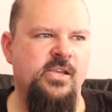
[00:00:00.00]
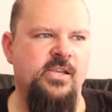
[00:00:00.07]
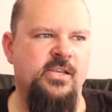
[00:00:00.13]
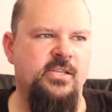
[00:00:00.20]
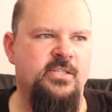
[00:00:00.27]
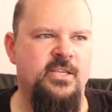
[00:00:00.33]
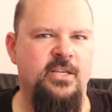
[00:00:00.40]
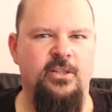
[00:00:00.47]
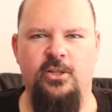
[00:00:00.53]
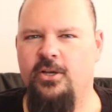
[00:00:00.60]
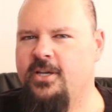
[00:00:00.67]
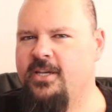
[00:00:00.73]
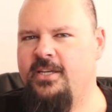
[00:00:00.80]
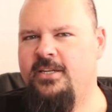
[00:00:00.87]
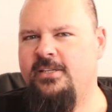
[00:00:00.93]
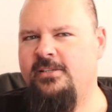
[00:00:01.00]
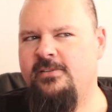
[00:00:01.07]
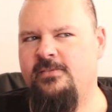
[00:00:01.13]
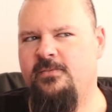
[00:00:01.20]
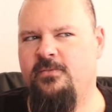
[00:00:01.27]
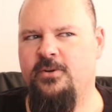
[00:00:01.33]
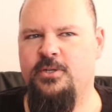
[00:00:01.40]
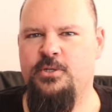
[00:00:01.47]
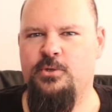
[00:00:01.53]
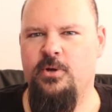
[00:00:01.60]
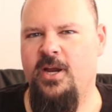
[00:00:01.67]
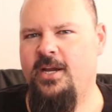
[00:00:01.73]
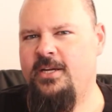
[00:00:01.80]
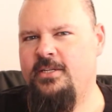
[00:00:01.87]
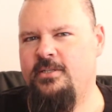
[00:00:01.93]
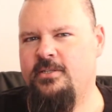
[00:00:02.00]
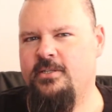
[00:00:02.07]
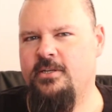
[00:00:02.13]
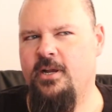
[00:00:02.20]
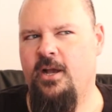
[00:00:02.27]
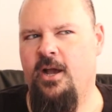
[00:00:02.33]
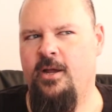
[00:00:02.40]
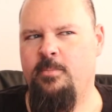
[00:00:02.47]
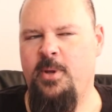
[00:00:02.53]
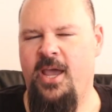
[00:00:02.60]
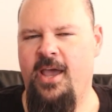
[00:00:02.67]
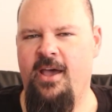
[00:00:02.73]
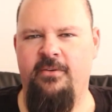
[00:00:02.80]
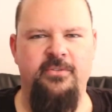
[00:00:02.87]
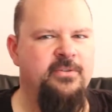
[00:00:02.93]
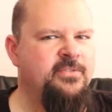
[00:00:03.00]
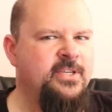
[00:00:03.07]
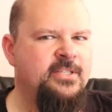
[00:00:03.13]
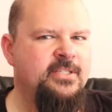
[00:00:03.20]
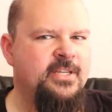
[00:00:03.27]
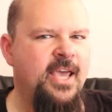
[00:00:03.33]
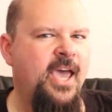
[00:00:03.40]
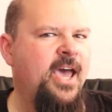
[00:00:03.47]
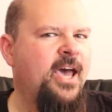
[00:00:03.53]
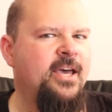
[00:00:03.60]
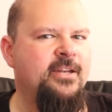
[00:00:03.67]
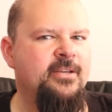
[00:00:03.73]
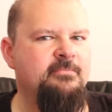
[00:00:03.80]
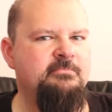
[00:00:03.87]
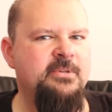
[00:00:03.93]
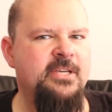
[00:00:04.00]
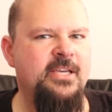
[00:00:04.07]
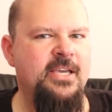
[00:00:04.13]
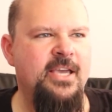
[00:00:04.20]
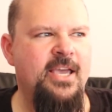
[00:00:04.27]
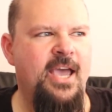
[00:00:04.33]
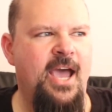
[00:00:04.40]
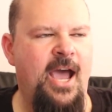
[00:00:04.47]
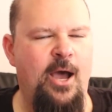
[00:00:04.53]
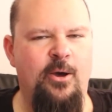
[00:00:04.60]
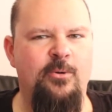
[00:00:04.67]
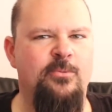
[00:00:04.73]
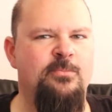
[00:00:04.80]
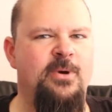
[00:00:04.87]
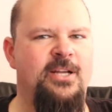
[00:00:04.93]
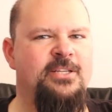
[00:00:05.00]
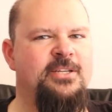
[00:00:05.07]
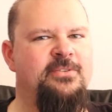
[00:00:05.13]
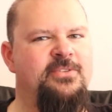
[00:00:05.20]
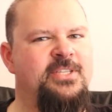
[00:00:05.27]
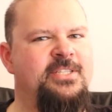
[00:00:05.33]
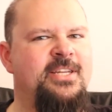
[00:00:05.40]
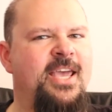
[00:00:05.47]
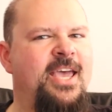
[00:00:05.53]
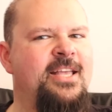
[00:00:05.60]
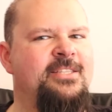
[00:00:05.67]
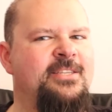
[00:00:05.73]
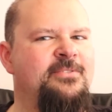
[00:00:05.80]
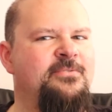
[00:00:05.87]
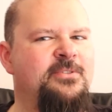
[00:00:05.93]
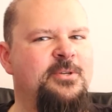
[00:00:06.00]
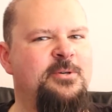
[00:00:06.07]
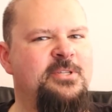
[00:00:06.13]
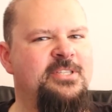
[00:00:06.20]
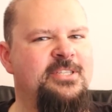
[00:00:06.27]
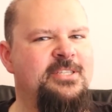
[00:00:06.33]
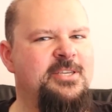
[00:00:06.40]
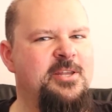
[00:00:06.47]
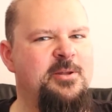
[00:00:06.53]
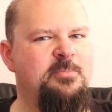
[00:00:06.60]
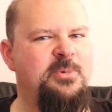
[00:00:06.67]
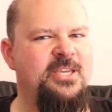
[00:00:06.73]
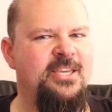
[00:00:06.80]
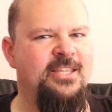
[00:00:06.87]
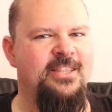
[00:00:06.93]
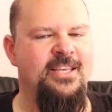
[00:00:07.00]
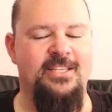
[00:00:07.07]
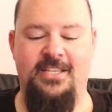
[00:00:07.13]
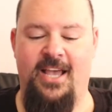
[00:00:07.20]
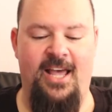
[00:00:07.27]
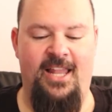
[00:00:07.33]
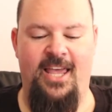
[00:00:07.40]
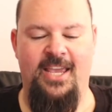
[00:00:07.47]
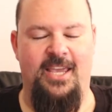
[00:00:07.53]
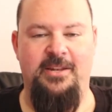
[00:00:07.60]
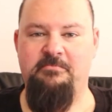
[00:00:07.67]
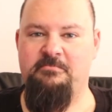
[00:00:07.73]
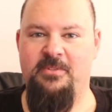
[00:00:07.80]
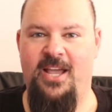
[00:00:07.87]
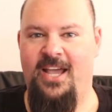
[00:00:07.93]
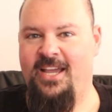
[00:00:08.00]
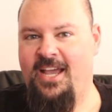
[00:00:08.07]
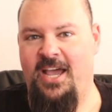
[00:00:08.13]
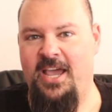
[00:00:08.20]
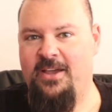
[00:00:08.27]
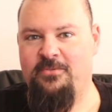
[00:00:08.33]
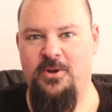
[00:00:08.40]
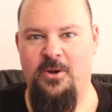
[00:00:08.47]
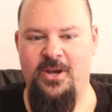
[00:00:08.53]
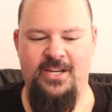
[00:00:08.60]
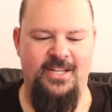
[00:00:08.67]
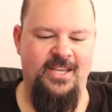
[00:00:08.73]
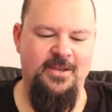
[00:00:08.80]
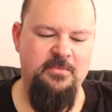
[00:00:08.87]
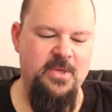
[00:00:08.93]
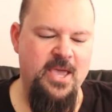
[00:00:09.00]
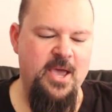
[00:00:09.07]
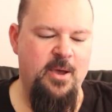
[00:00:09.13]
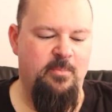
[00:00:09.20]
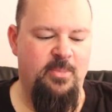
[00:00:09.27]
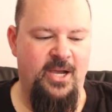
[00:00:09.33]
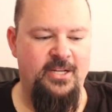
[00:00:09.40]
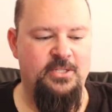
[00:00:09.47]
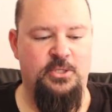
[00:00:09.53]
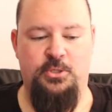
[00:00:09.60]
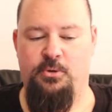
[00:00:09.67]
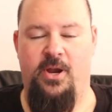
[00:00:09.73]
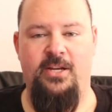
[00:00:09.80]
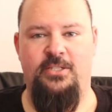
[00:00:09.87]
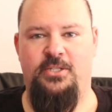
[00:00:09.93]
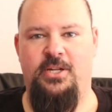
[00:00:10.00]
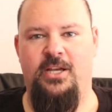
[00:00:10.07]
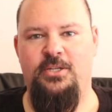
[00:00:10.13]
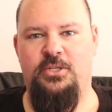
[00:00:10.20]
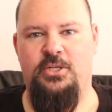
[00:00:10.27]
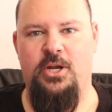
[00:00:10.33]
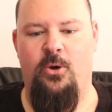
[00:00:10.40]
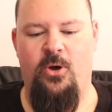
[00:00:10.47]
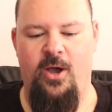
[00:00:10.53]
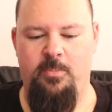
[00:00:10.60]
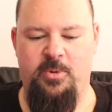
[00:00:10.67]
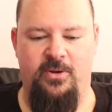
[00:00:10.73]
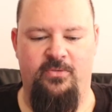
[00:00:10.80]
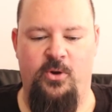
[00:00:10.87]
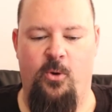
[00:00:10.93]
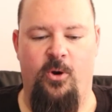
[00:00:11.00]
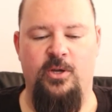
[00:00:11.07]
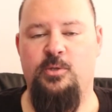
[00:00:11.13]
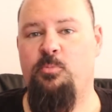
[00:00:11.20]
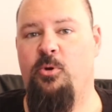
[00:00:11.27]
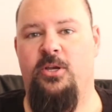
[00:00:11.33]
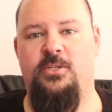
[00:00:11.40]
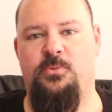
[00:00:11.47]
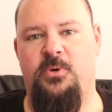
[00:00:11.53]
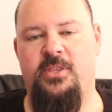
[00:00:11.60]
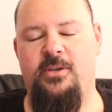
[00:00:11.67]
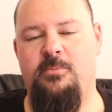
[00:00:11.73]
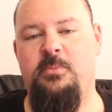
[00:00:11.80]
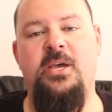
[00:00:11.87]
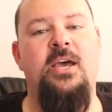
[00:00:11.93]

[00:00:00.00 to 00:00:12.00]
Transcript: is he looking for Strange on behalf of his dad? How much of his dad's influence is gonna be in this? I like it. I have no idea. But Strange does show up and, of course, brings with him